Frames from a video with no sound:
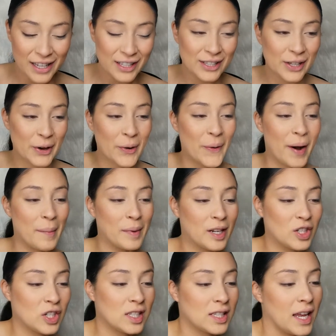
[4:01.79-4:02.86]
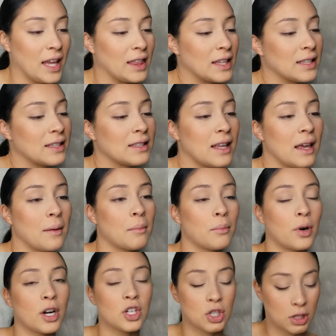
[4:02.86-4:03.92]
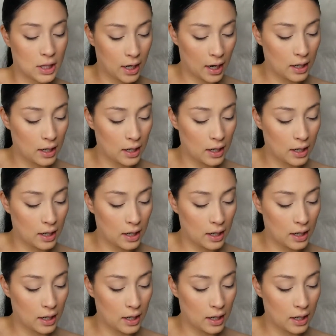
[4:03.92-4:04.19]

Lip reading: So I'm gonna just take the same brush that